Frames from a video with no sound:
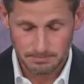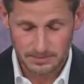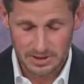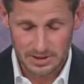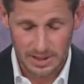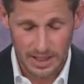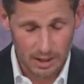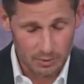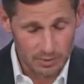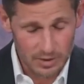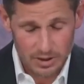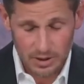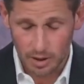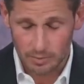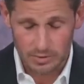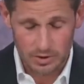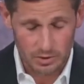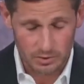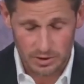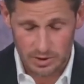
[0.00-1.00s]
God, we
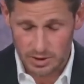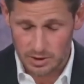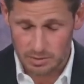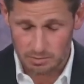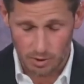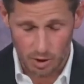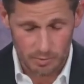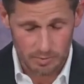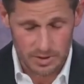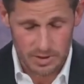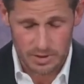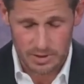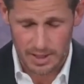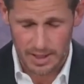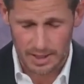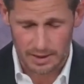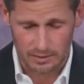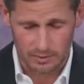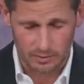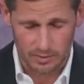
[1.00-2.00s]
come to you in these moments
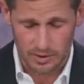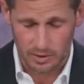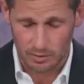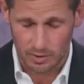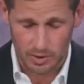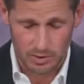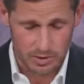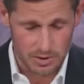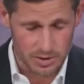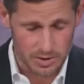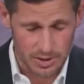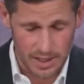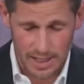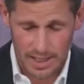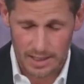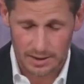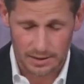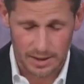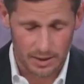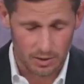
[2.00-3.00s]
that we don't
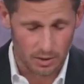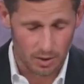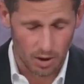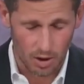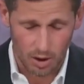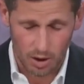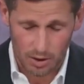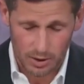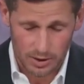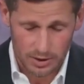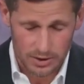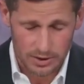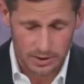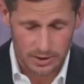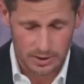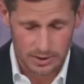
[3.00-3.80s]
understand, that are hard,